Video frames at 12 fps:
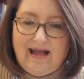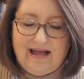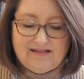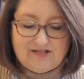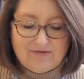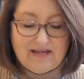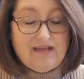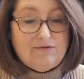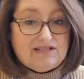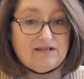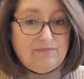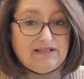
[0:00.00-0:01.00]
And so he
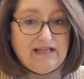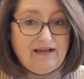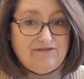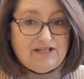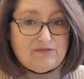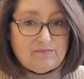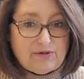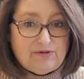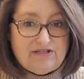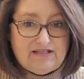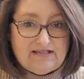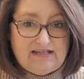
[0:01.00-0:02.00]
was a beloved
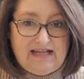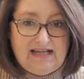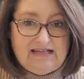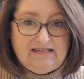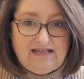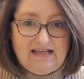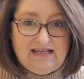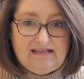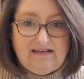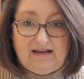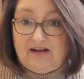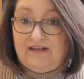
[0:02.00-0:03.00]
person in,
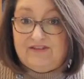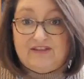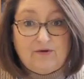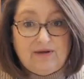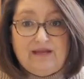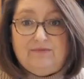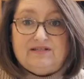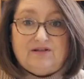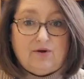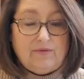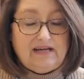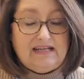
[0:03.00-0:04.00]
in there, even though he was
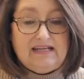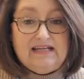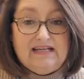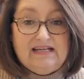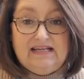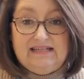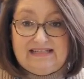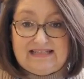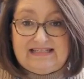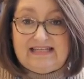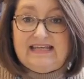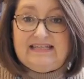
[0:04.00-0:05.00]
already
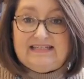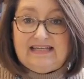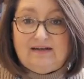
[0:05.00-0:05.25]
deceased.